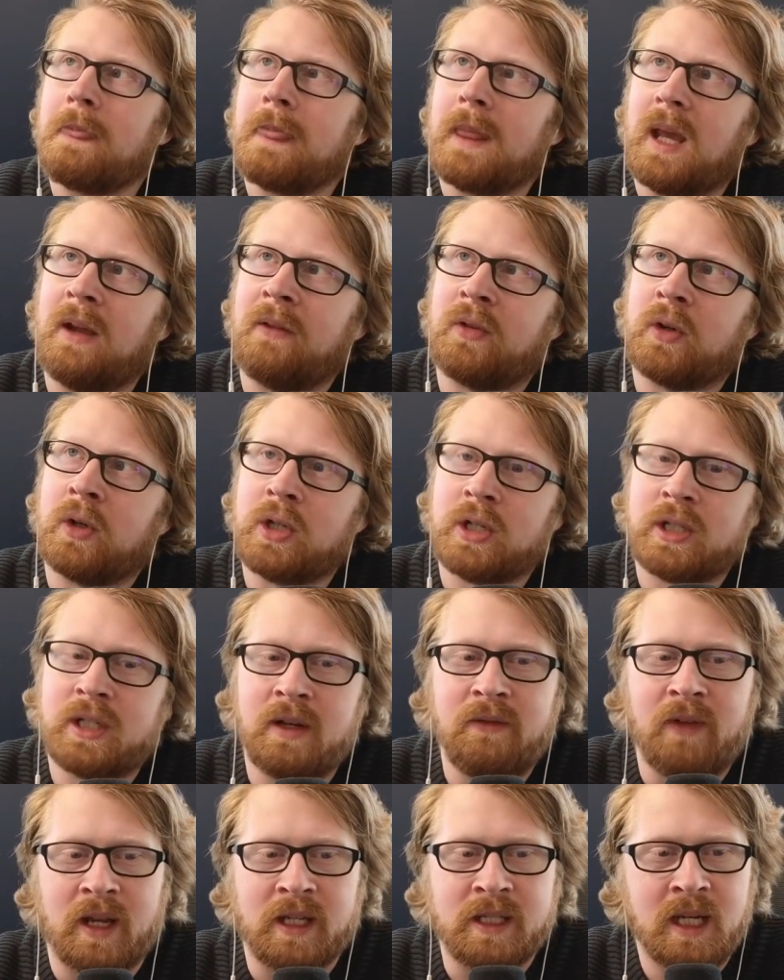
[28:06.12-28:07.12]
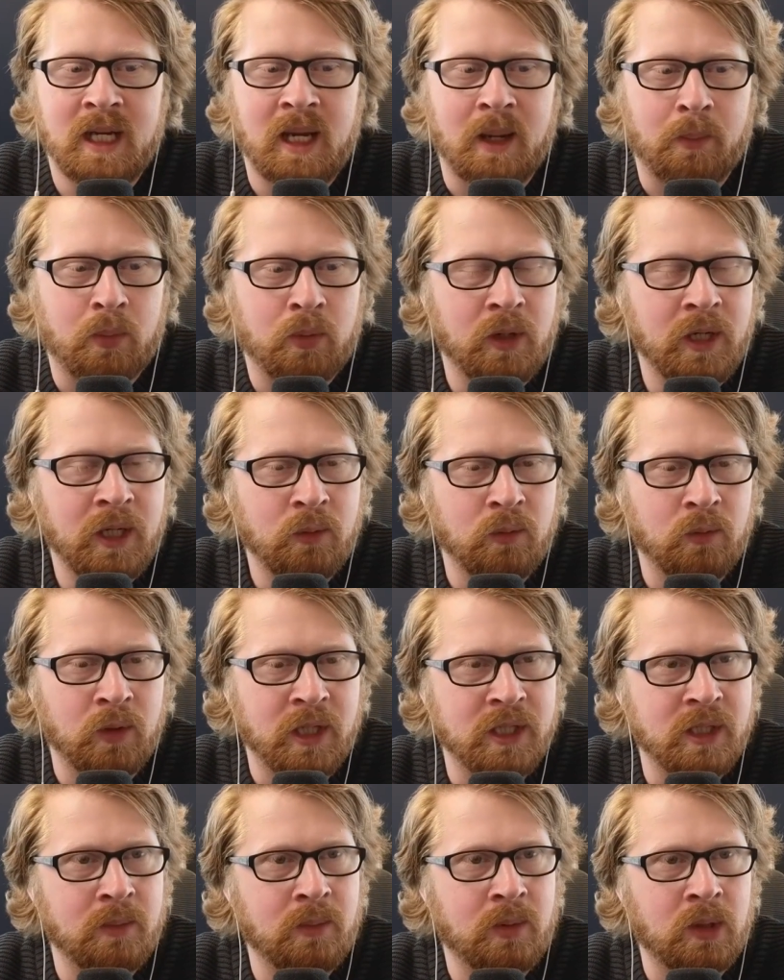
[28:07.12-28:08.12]
if you're just investing at pretty
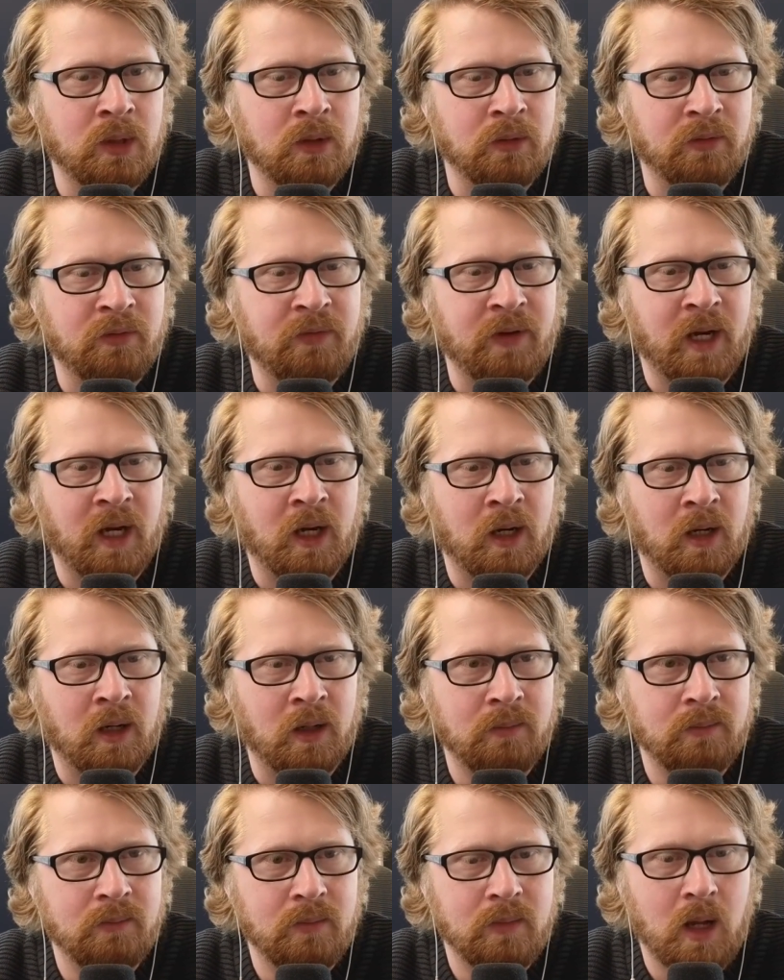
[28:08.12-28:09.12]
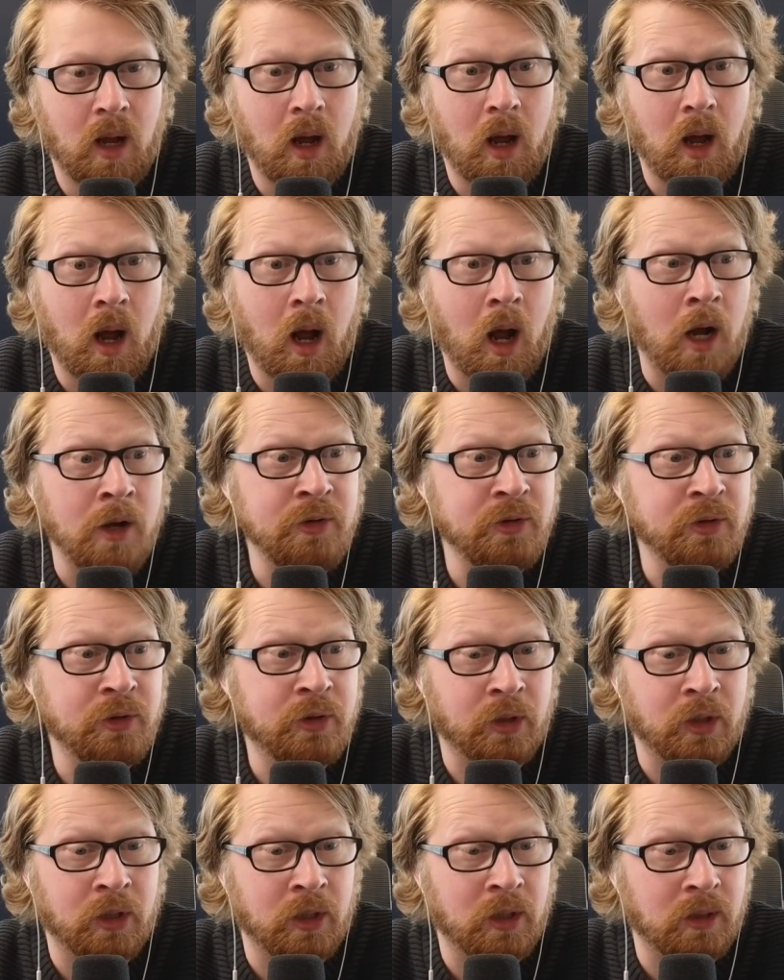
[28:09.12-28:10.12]
reasonable, fair,
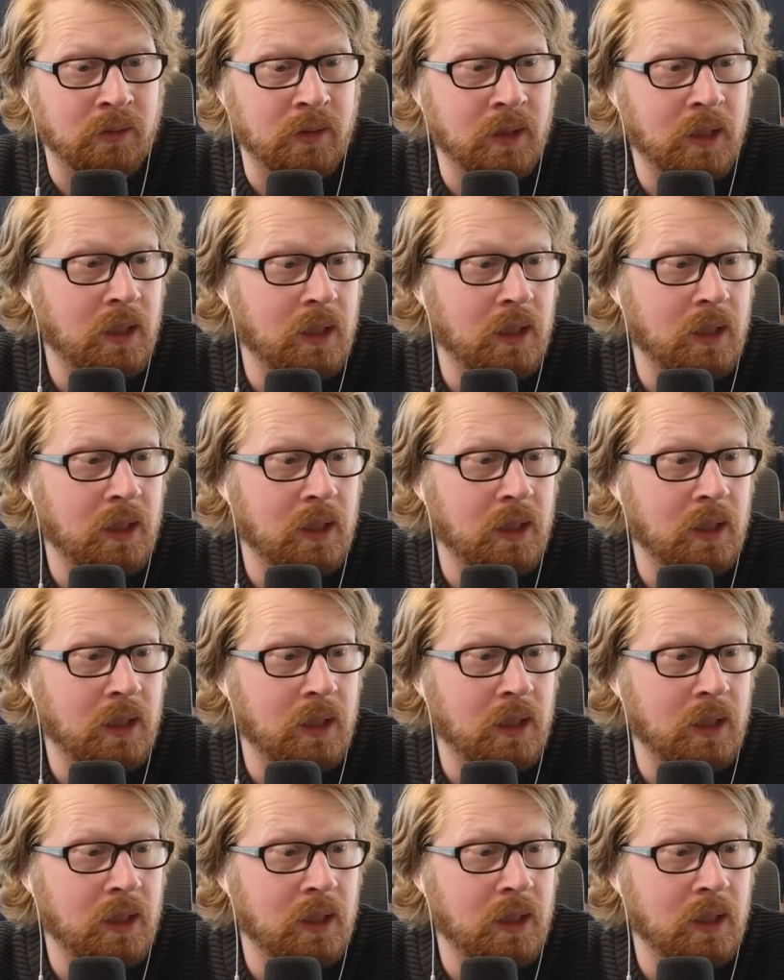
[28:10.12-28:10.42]
underhyped